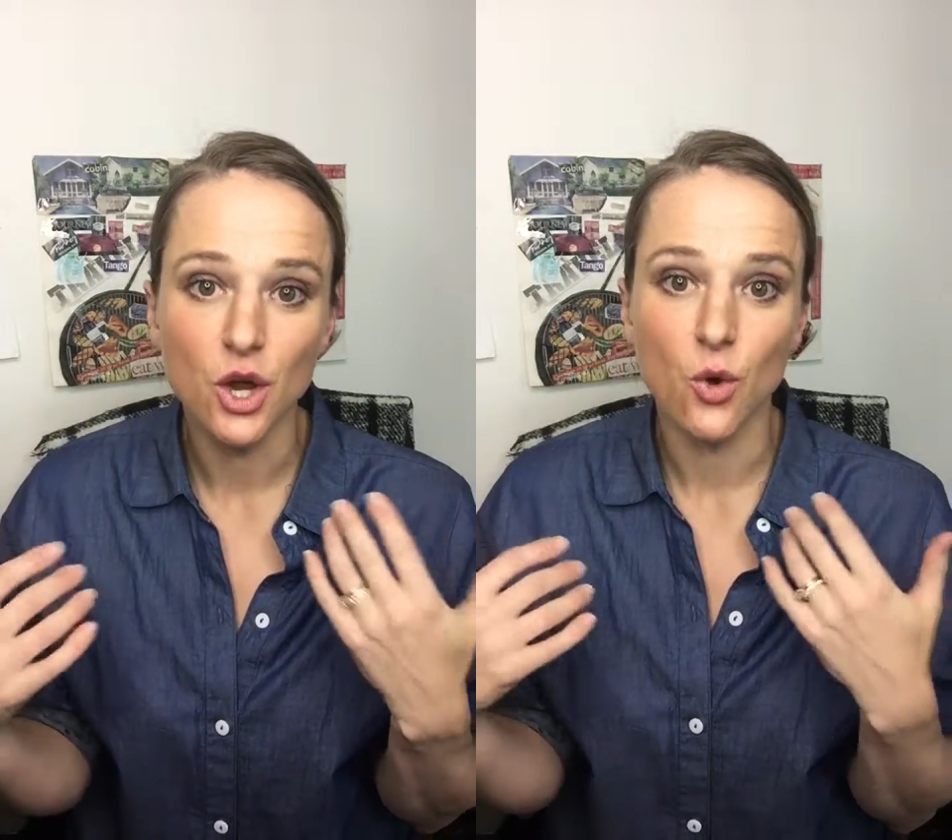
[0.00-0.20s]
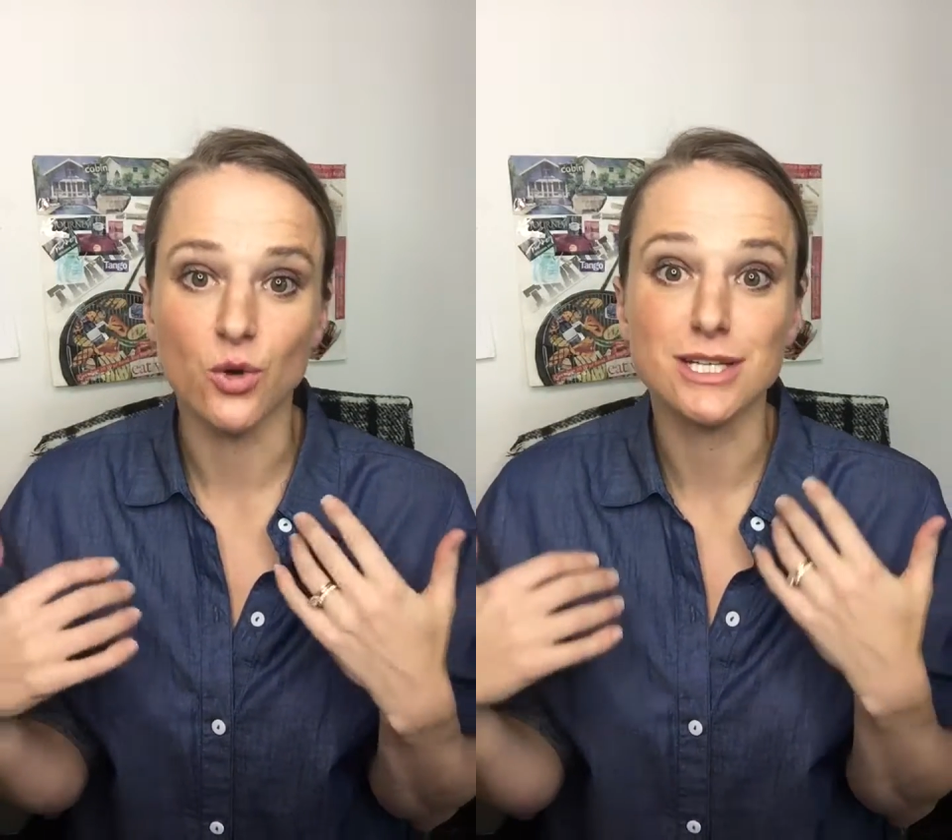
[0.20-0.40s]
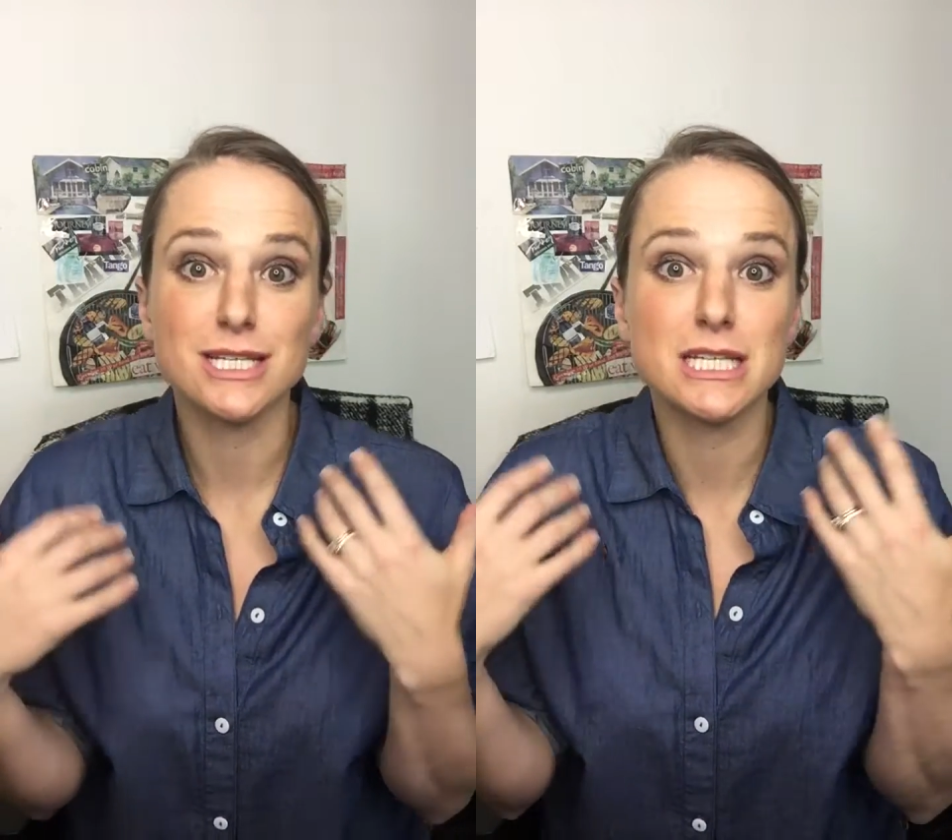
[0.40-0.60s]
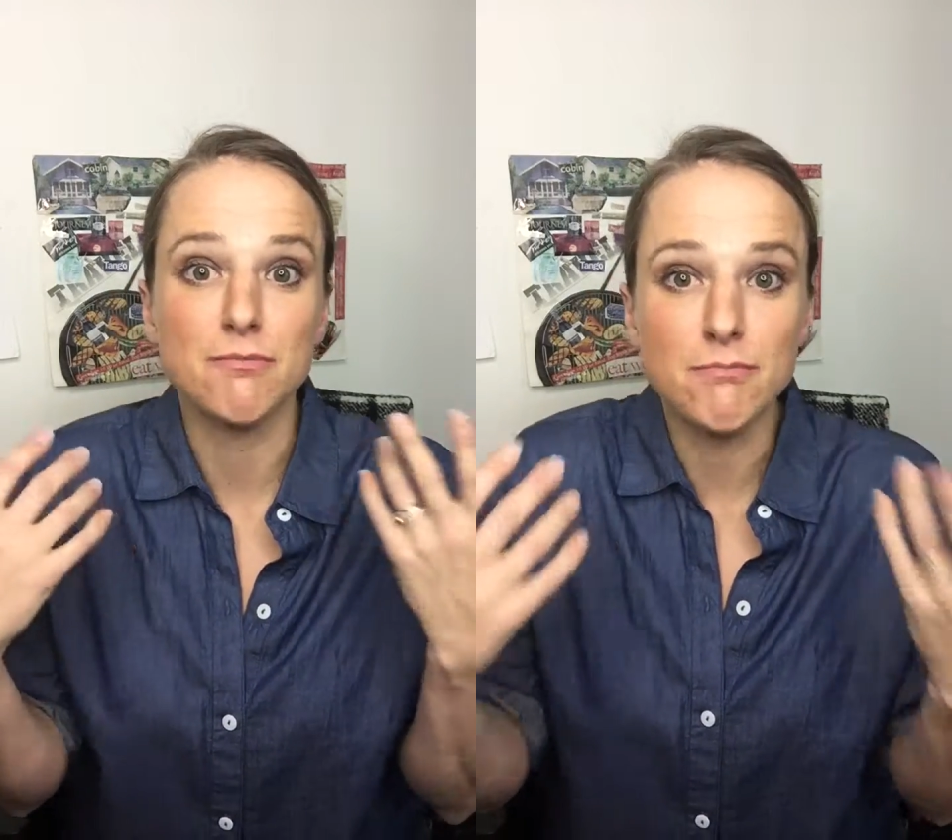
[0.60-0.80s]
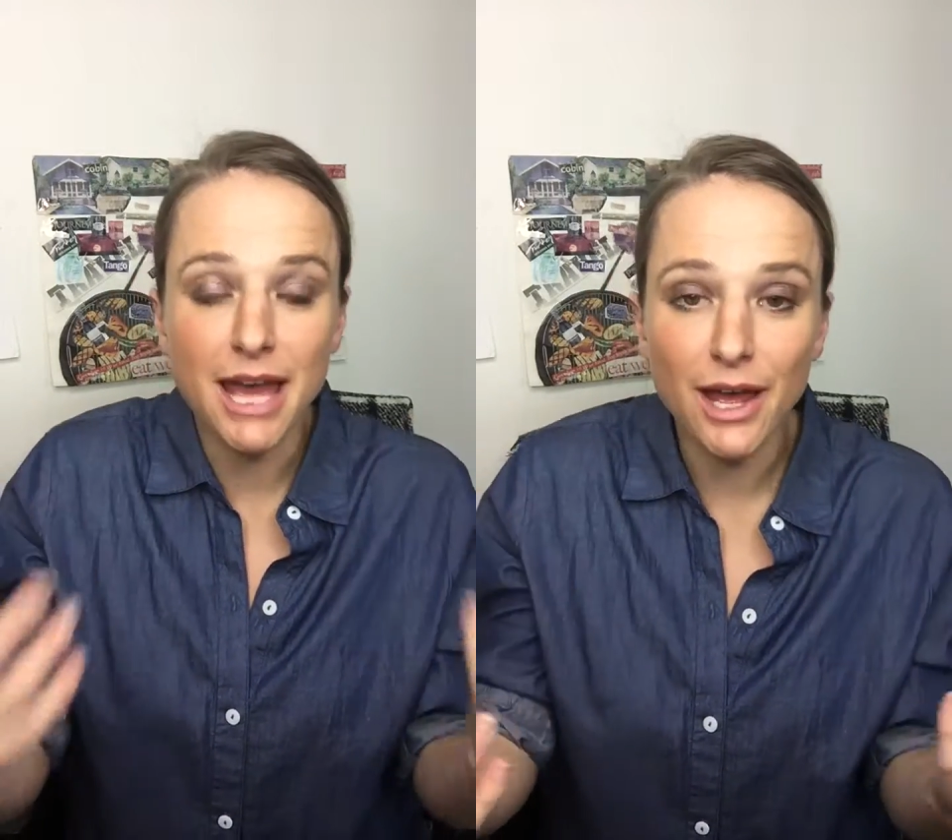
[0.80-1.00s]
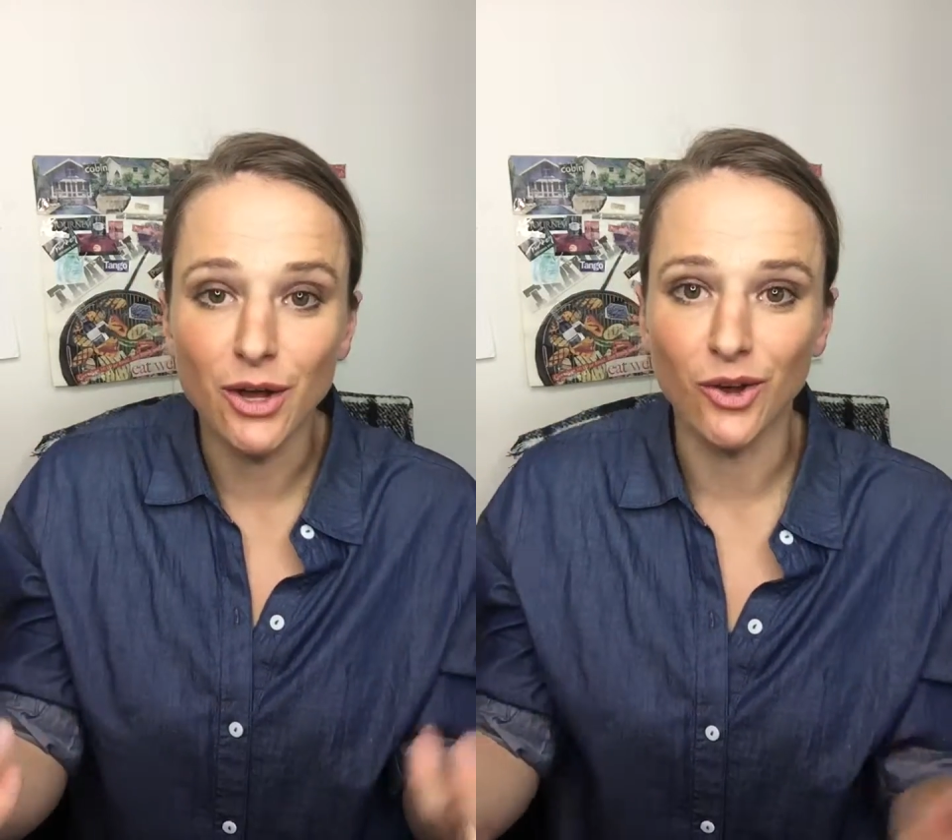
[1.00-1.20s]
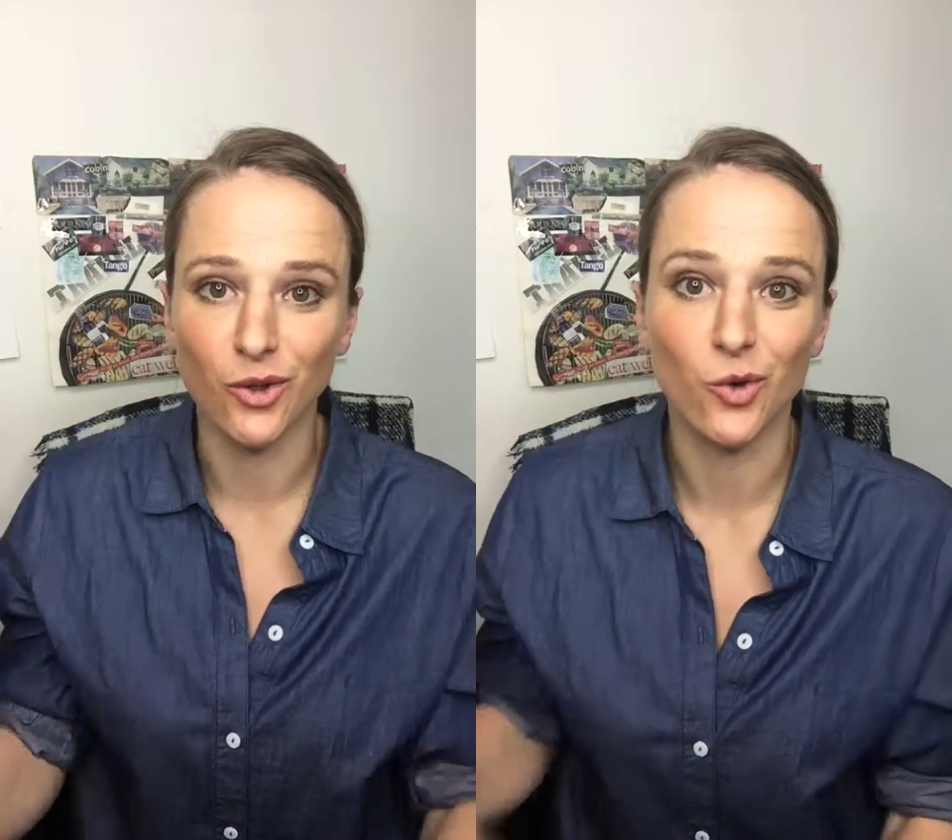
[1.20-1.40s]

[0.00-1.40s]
or smell